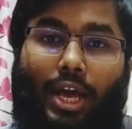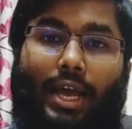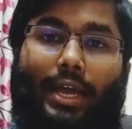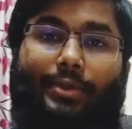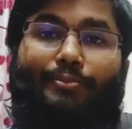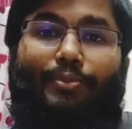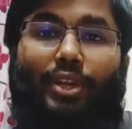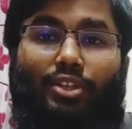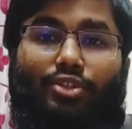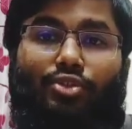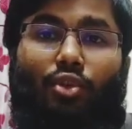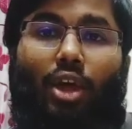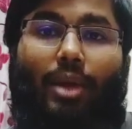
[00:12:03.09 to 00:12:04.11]
and
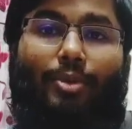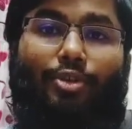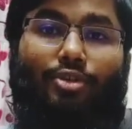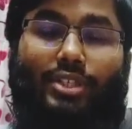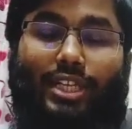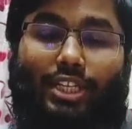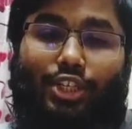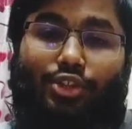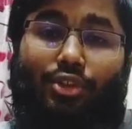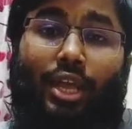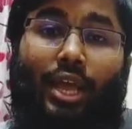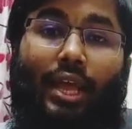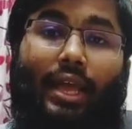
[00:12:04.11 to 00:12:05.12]
please know about your
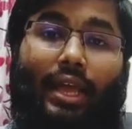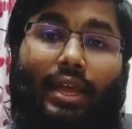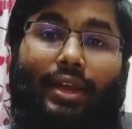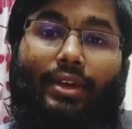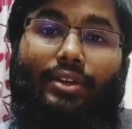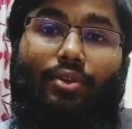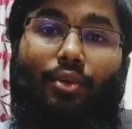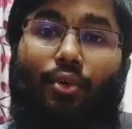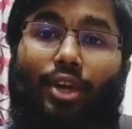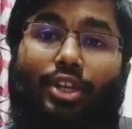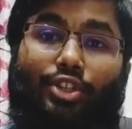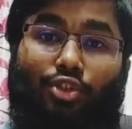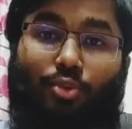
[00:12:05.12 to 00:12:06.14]
suggestion and
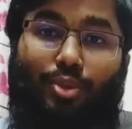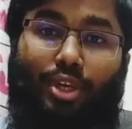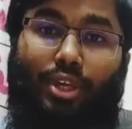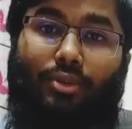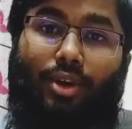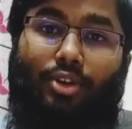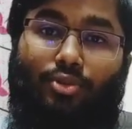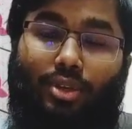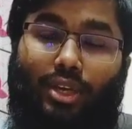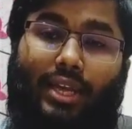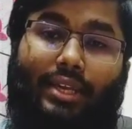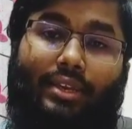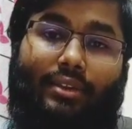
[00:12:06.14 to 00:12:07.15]
which topic you want to
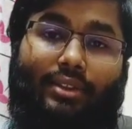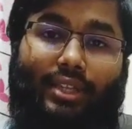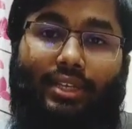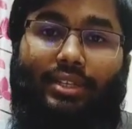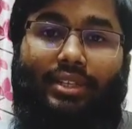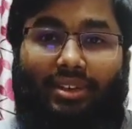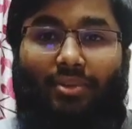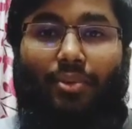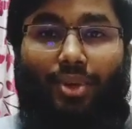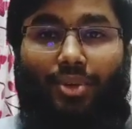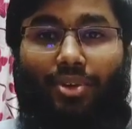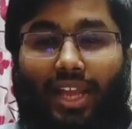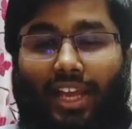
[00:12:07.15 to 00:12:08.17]
like that
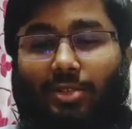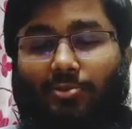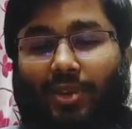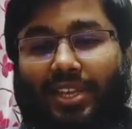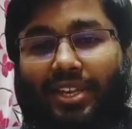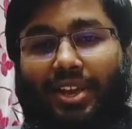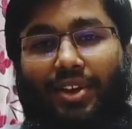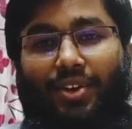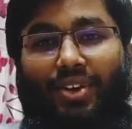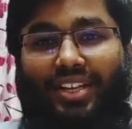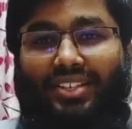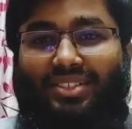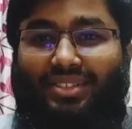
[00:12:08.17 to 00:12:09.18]
we will explain.
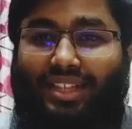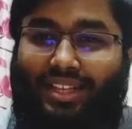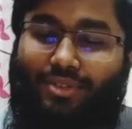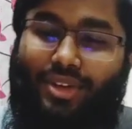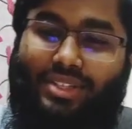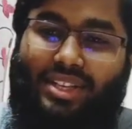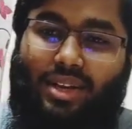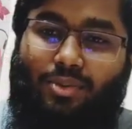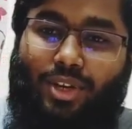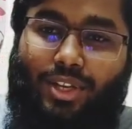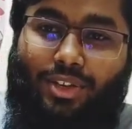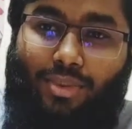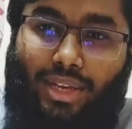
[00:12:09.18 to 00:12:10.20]
Okay, thank you. Assalamu
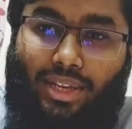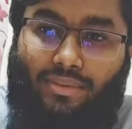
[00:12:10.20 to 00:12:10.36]
alaikum. Allah